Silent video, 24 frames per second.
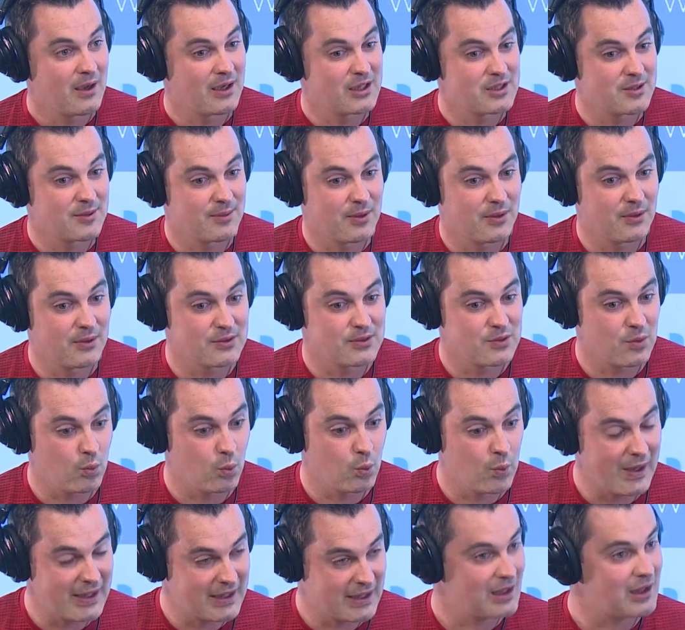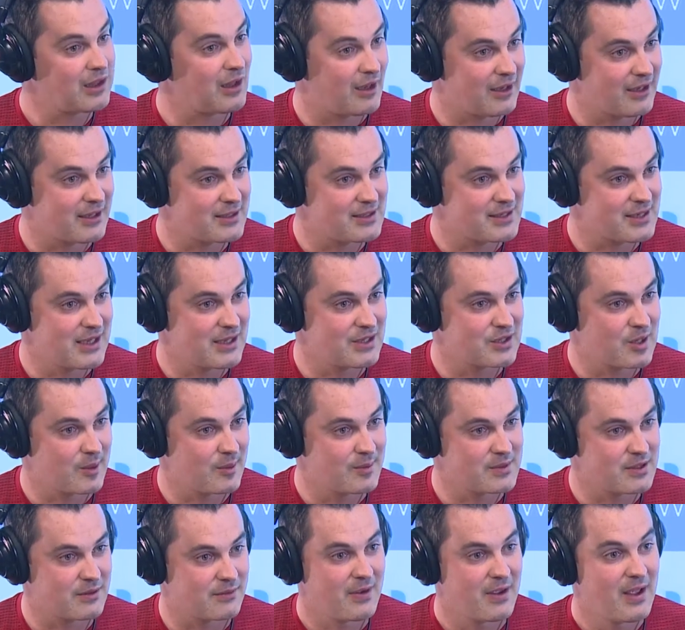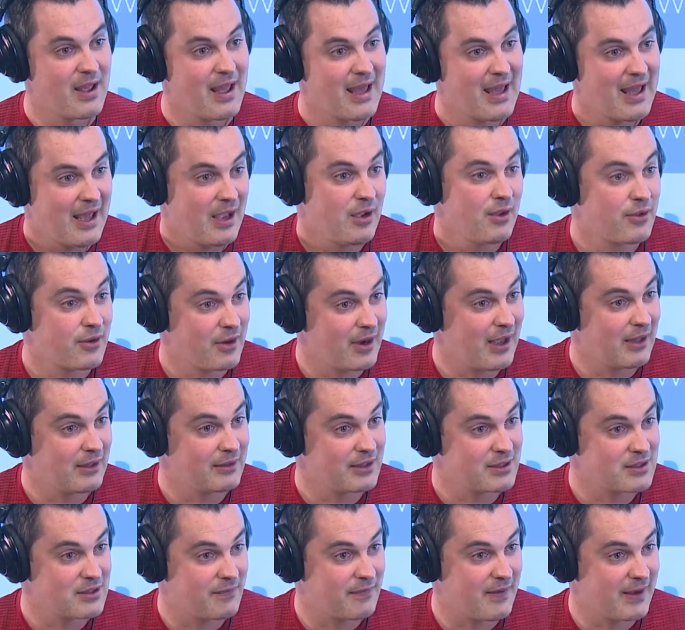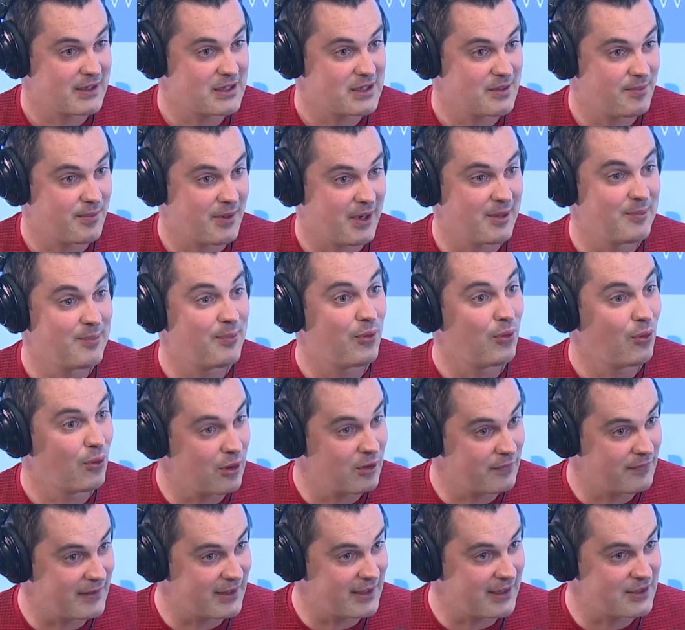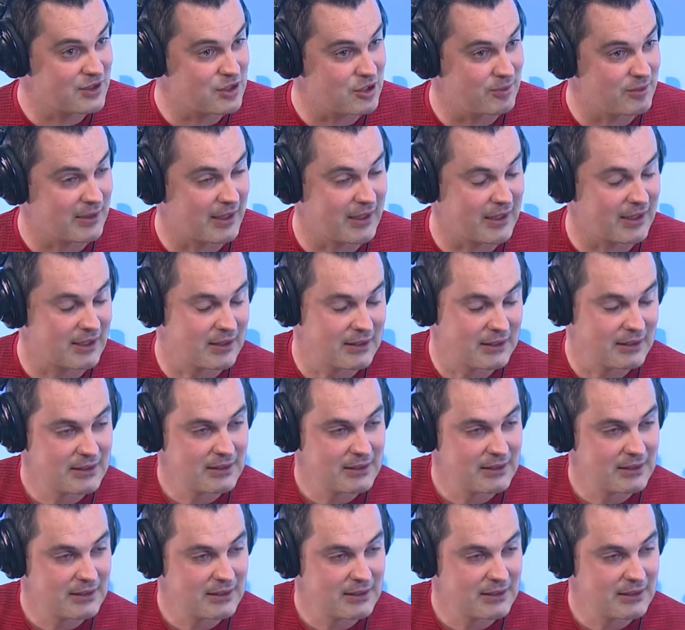I suppose, with clients in terms of how their health is affected by poor financial planning?